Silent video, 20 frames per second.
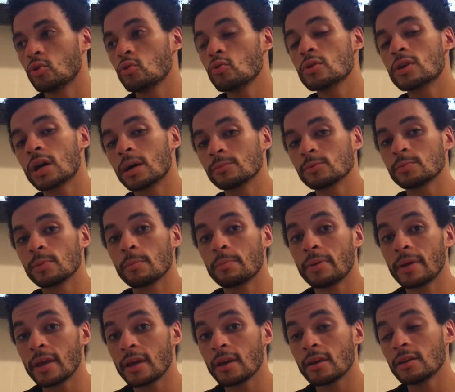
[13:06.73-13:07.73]
who comes
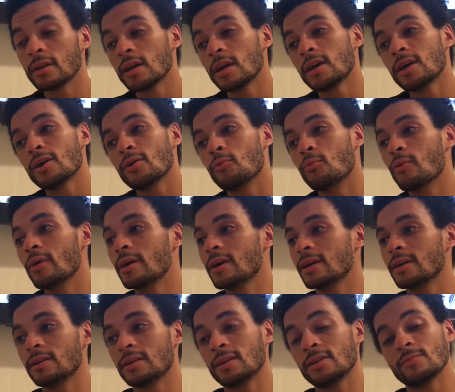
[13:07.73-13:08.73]
prepared?
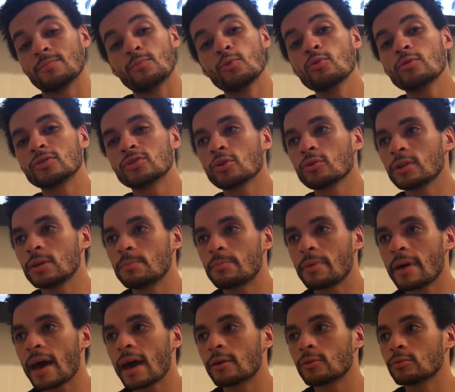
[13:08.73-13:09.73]
Mook's only
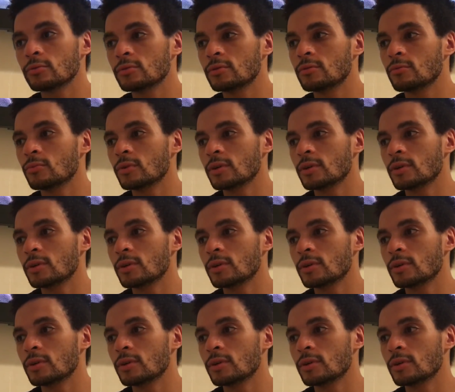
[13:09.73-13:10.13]
battled,